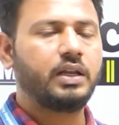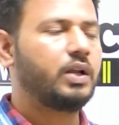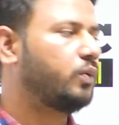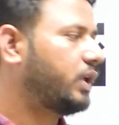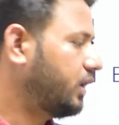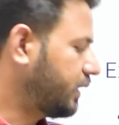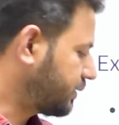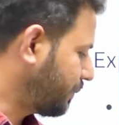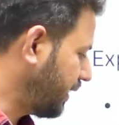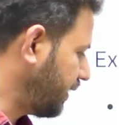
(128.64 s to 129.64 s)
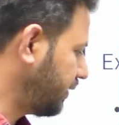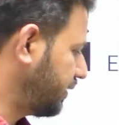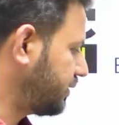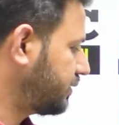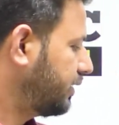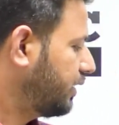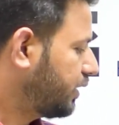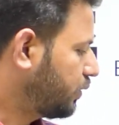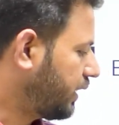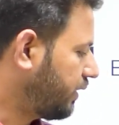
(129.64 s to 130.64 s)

Now, while explaining this, you'll